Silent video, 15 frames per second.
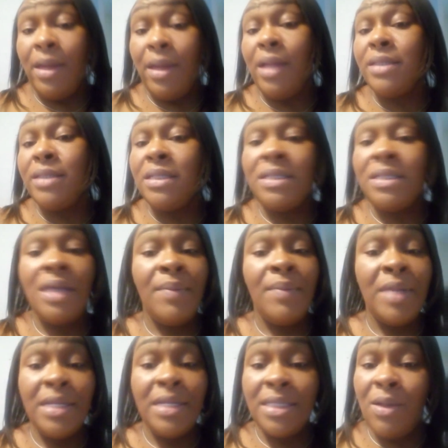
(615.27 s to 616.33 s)
and to tell
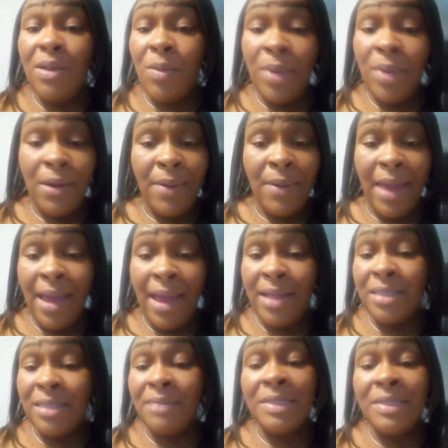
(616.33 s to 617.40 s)
me that it's going to be okay.
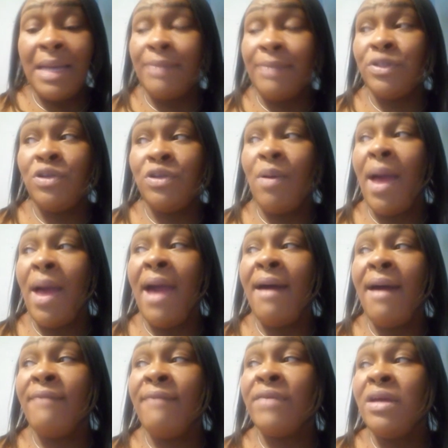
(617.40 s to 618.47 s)
Sometimes you don't
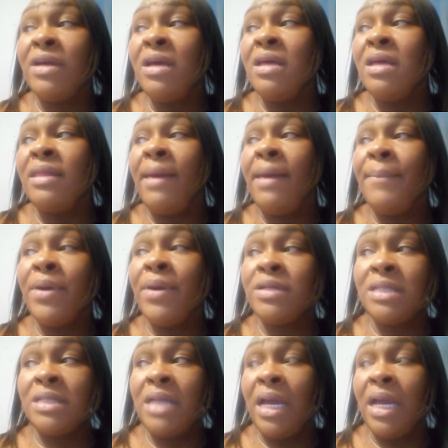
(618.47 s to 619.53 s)
have that
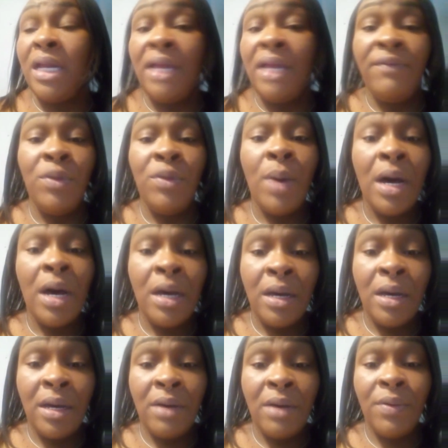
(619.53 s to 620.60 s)
person that can give you a
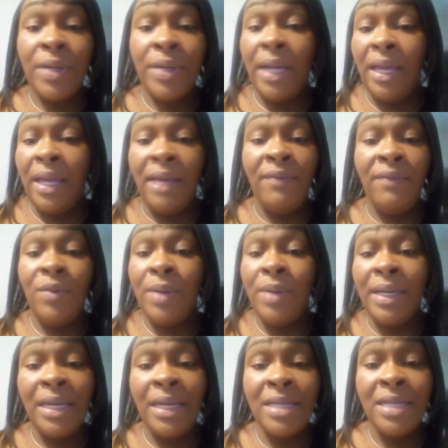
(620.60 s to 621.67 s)
hug or that can give you a
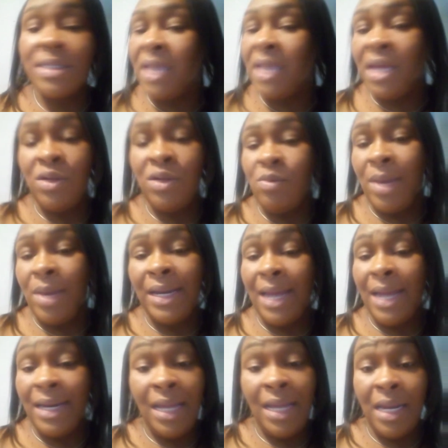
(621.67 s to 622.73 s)
kiss, and you might
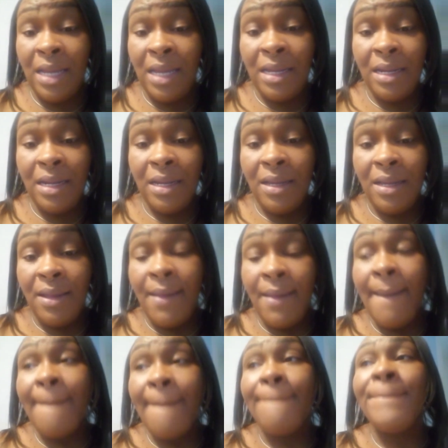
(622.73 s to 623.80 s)
not need it.
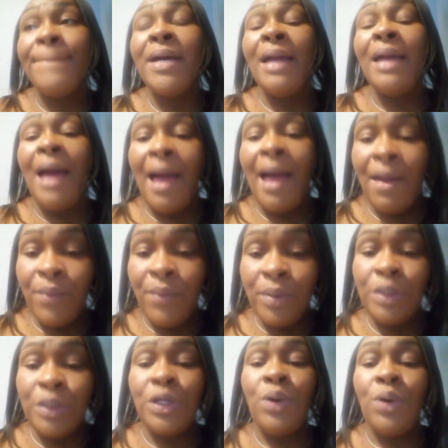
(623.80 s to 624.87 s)
But God
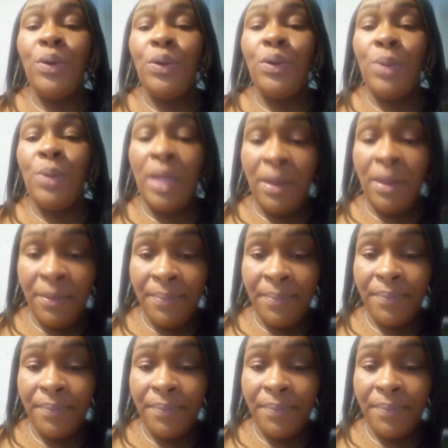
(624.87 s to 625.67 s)
will show you him.